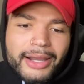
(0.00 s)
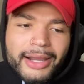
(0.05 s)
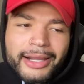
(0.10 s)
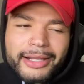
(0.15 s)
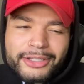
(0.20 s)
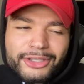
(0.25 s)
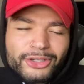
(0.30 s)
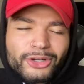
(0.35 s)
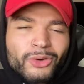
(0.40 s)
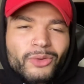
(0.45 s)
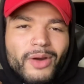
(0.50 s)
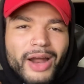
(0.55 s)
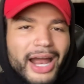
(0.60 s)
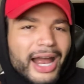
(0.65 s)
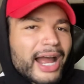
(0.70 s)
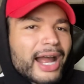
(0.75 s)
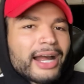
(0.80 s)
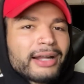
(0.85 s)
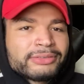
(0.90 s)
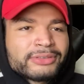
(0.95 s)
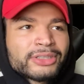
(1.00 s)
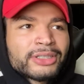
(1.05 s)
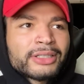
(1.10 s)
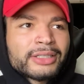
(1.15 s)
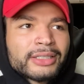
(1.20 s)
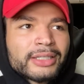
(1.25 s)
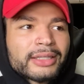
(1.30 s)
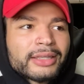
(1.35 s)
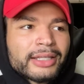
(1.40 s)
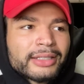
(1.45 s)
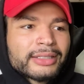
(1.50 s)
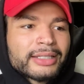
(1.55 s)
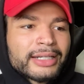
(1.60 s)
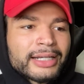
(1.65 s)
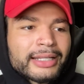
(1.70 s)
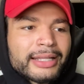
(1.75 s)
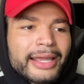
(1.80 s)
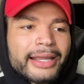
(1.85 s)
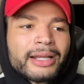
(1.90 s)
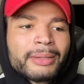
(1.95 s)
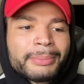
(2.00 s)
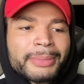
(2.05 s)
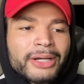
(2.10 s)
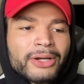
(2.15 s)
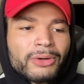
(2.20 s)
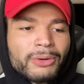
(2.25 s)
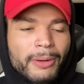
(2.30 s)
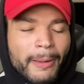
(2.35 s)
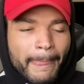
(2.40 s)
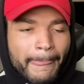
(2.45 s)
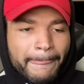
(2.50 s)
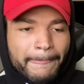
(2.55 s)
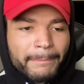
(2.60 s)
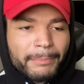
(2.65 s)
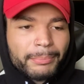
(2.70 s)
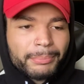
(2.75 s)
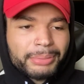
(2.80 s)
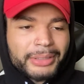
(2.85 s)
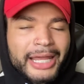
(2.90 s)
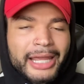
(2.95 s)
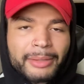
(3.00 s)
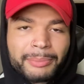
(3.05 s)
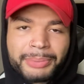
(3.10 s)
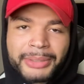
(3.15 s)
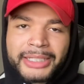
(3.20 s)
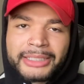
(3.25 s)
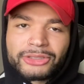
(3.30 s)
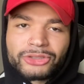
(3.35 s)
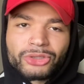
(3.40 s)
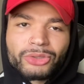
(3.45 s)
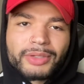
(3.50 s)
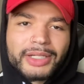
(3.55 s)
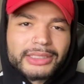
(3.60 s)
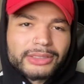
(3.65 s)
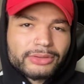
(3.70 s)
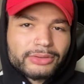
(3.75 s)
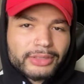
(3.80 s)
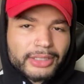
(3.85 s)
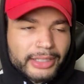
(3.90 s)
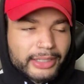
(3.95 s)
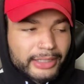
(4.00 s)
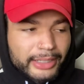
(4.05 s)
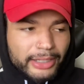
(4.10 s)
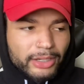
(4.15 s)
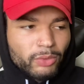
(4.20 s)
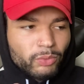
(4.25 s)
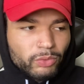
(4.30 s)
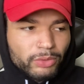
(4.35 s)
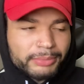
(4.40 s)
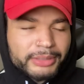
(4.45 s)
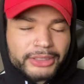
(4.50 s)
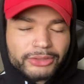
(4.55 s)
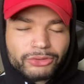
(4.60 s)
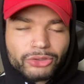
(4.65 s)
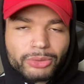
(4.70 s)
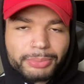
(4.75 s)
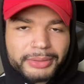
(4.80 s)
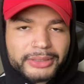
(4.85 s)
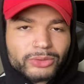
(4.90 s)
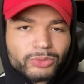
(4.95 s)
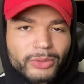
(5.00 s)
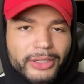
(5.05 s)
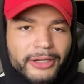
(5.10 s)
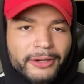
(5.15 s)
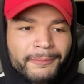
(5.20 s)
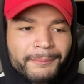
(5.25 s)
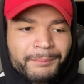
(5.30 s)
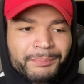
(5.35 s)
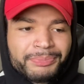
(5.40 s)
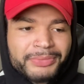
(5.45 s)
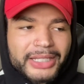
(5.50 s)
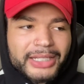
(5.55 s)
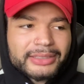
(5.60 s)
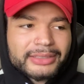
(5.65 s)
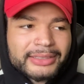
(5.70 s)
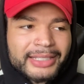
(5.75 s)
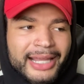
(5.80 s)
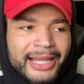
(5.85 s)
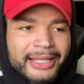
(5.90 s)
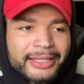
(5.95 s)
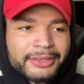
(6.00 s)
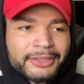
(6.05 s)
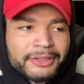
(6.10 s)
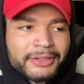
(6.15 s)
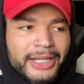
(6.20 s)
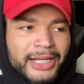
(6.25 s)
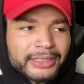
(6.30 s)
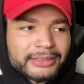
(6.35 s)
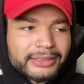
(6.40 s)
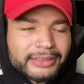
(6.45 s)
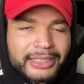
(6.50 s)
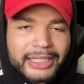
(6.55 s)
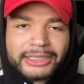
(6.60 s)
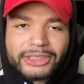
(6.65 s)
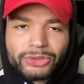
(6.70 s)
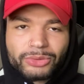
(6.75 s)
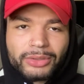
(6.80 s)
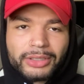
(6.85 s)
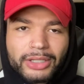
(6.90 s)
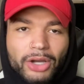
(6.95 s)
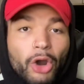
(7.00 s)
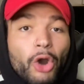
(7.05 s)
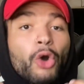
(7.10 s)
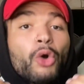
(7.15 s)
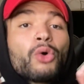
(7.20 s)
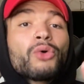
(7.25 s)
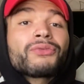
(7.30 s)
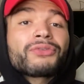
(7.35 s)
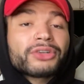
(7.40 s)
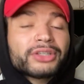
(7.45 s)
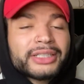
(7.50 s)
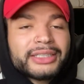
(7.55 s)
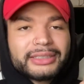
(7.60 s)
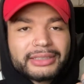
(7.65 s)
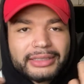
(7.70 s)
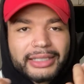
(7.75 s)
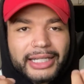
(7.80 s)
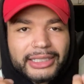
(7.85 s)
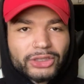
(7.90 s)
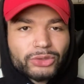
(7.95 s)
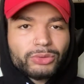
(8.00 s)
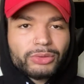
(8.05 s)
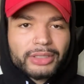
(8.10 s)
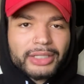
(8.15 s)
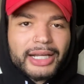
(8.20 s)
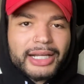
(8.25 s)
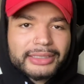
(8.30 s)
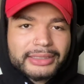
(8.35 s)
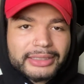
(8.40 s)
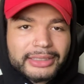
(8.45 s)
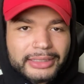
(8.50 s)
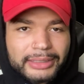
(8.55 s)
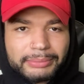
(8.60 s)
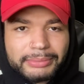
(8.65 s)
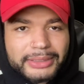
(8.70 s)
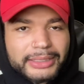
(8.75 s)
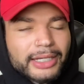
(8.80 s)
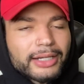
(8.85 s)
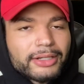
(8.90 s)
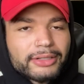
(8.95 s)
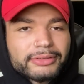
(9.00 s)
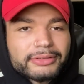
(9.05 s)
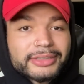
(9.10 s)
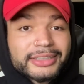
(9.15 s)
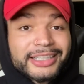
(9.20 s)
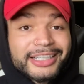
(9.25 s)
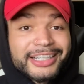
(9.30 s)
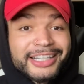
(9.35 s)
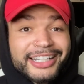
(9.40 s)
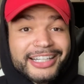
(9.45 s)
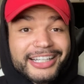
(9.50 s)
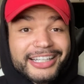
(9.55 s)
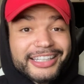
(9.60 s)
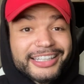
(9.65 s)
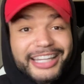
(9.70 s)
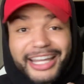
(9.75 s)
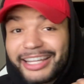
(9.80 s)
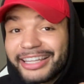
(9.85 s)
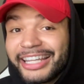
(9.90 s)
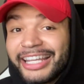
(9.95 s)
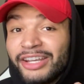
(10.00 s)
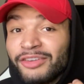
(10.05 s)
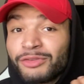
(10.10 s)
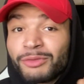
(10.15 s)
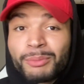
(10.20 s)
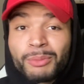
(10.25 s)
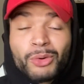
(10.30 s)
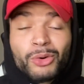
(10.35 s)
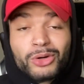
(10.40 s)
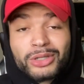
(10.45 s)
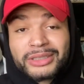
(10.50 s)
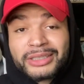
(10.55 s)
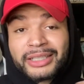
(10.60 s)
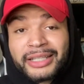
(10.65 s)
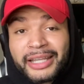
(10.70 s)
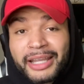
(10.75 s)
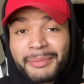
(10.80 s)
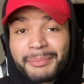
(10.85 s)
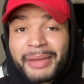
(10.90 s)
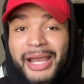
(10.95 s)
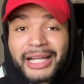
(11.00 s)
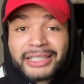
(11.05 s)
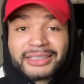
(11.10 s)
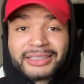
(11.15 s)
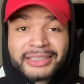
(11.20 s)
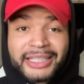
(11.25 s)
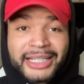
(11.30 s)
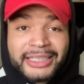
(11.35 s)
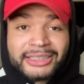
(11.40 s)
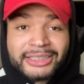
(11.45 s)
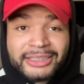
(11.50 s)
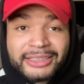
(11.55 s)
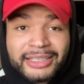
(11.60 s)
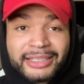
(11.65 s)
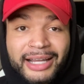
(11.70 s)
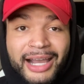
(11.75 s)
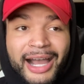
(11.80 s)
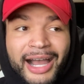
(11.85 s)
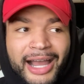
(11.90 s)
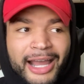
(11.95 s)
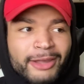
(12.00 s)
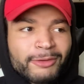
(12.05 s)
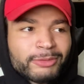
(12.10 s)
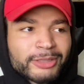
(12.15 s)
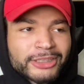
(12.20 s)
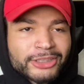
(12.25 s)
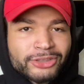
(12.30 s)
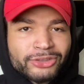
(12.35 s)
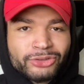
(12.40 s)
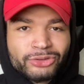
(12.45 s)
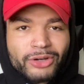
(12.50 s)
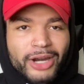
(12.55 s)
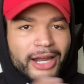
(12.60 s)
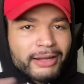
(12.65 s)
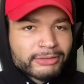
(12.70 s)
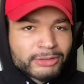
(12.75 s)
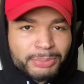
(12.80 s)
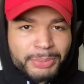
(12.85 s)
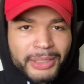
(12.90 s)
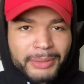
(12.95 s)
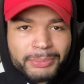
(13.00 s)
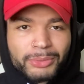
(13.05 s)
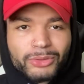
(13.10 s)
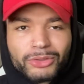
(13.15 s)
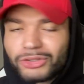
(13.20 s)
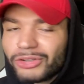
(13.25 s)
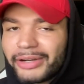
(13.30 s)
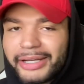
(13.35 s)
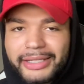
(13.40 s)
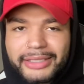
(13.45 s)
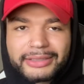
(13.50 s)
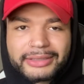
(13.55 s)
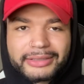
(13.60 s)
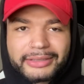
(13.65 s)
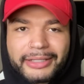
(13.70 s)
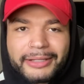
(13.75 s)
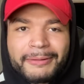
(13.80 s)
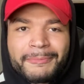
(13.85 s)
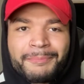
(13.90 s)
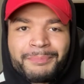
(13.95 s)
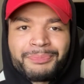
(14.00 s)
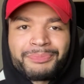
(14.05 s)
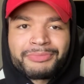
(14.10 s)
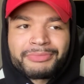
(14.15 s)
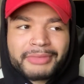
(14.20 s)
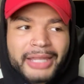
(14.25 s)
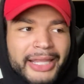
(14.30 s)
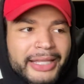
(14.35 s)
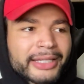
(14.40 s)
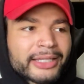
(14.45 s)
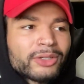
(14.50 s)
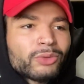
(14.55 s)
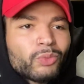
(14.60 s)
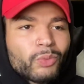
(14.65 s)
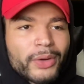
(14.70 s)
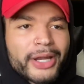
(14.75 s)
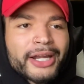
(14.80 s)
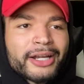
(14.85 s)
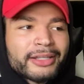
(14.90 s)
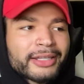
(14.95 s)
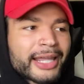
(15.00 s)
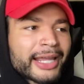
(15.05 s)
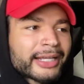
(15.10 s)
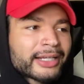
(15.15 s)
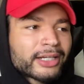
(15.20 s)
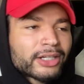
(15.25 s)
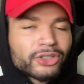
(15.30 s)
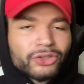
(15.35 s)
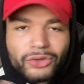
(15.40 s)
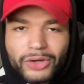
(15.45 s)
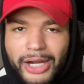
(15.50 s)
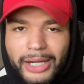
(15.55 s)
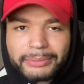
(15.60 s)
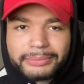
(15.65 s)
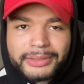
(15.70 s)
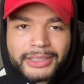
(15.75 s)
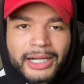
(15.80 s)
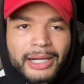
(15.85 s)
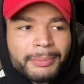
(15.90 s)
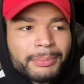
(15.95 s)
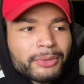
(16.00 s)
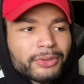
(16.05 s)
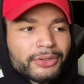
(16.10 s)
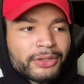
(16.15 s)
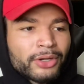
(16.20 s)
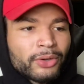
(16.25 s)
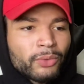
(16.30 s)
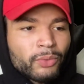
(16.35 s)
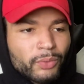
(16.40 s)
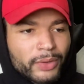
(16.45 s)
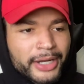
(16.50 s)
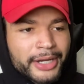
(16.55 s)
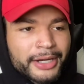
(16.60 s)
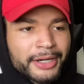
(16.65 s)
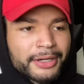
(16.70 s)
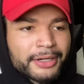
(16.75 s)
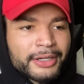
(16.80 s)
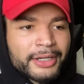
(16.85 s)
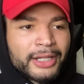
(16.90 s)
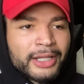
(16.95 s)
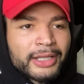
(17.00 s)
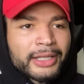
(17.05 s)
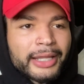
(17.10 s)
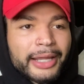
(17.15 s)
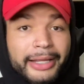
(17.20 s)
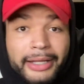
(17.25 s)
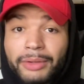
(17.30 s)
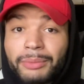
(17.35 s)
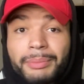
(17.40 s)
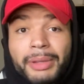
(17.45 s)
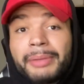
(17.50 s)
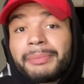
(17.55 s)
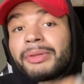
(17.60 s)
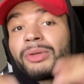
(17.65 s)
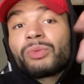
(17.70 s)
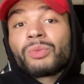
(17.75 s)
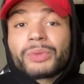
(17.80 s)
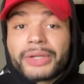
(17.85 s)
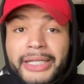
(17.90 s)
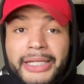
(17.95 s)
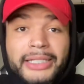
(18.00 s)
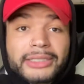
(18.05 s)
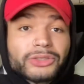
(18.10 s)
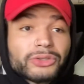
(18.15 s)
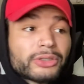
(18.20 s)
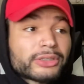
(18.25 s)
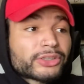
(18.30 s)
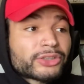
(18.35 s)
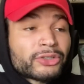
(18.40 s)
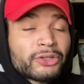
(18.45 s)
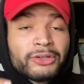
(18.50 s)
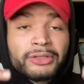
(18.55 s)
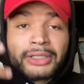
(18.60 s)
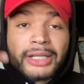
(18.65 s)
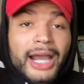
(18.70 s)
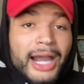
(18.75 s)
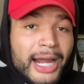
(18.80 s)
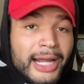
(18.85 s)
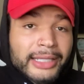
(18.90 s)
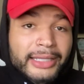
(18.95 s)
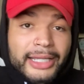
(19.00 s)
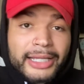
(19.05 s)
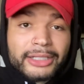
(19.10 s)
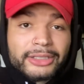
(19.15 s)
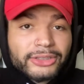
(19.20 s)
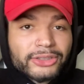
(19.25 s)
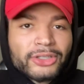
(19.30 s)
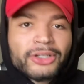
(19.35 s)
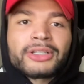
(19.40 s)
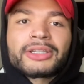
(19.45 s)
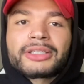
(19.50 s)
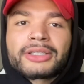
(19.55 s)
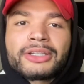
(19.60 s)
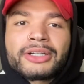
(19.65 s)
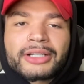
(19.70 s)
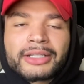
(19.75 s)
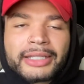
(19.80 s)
You don't have to. The thing that I like about Blackpink too, as like a woman group as well, is that they're not overly sexualizing themselves. They leave more to the imagination and eye, which drives people crazy. They can wear like a crop top, or they'll wear like maybe wigs or certain eyeliner, certain look,